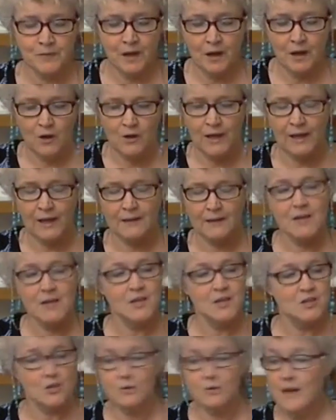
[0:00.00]
Okay,
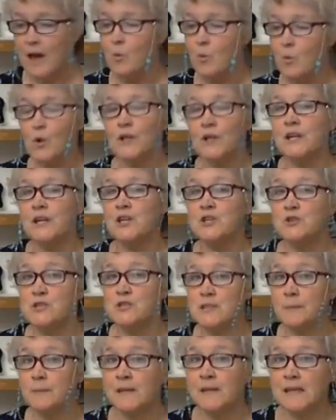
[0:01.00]
so now we're going to do
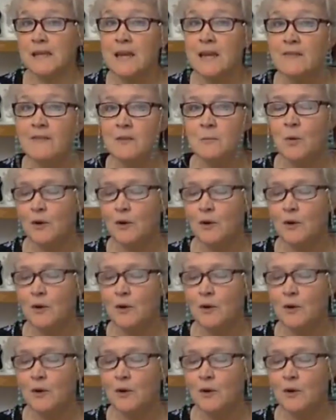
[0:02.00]
something even